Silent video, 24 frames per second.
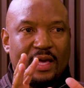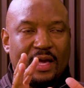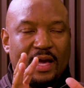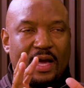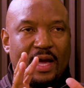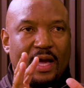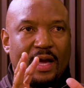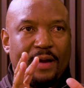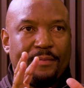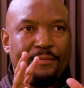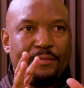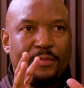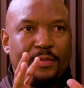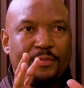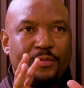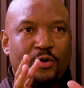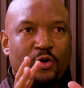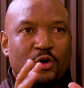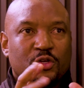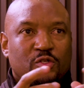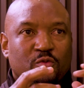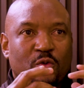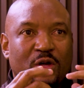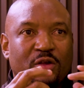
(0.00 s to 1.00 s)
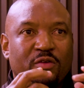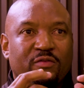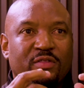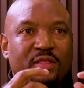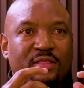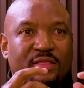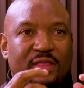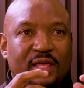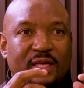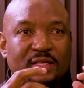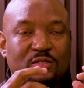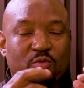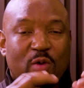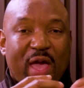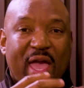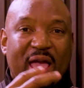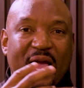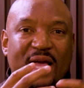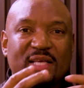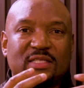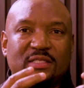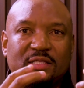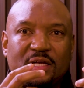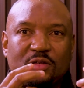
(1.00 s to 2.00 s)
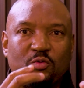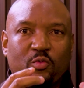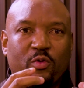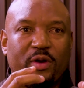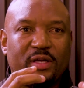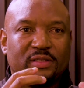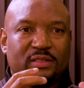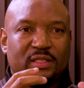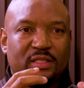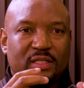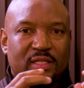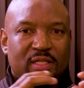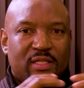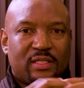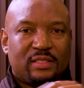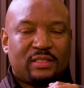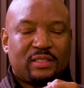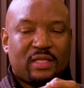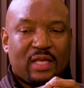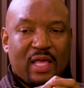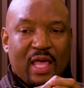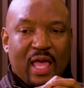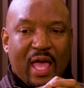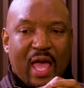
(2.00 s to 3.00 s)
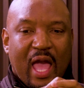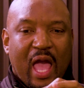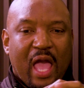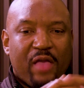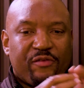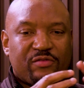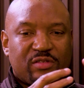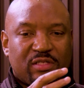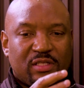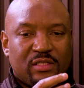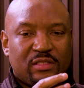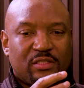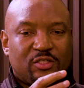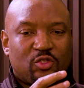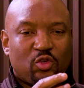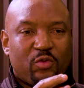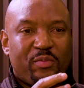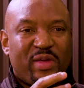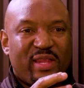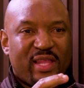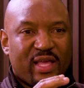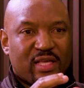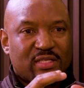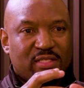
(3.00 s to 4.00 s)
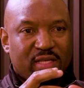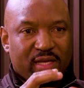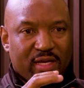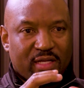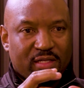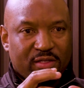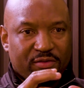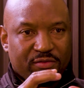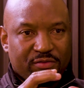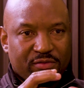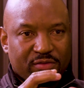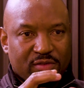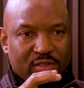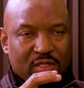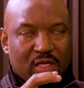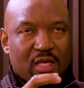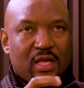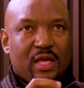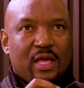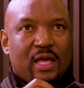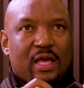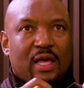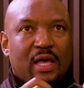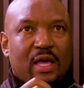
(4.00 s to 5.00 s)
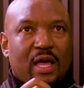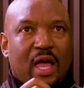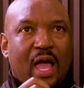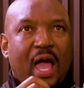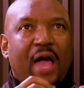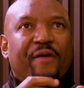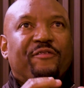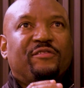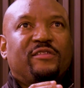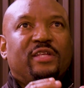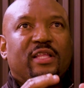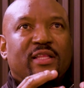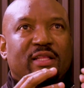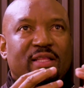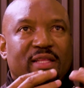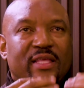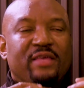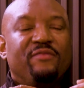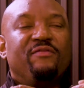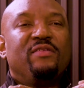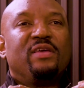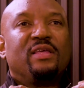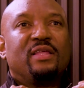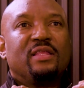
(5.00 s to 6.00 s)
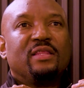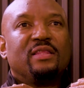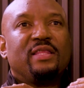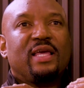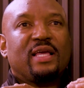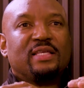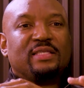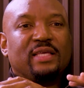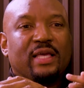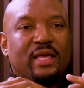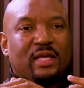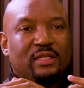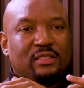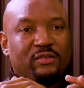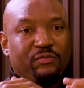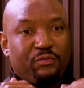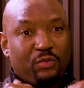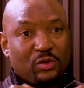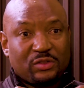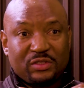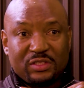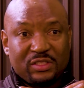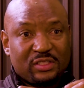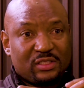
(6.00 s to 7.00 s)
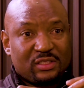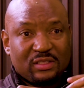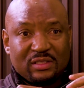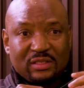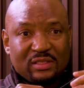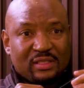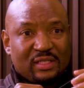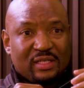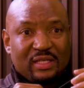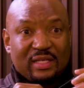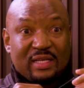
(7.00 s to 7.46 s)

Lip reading: Because one of the things why I asked that question is I've seen so many executives after leaving the executive position,